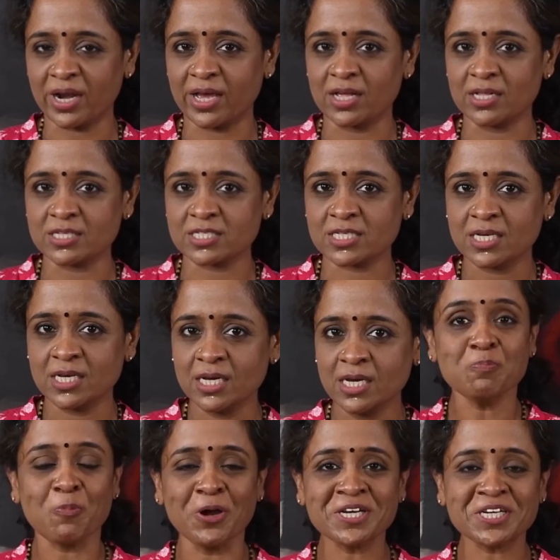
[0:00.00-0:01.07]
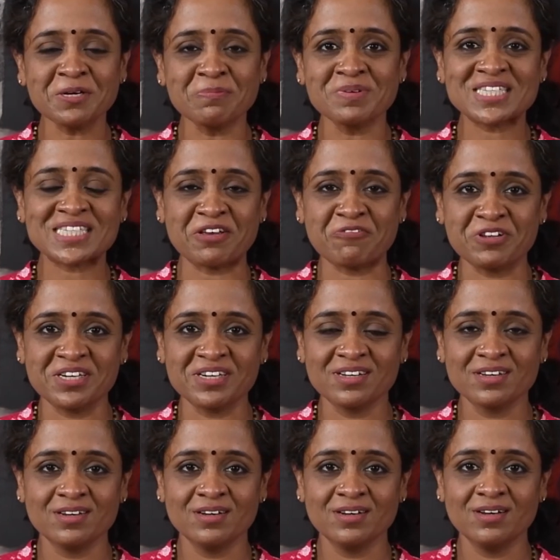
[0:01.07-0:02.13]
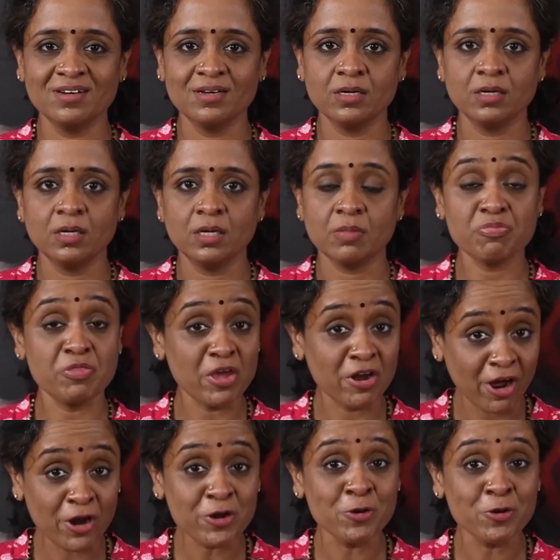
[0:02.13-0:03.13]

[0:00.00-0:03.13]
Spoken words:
else. Point number seven. There are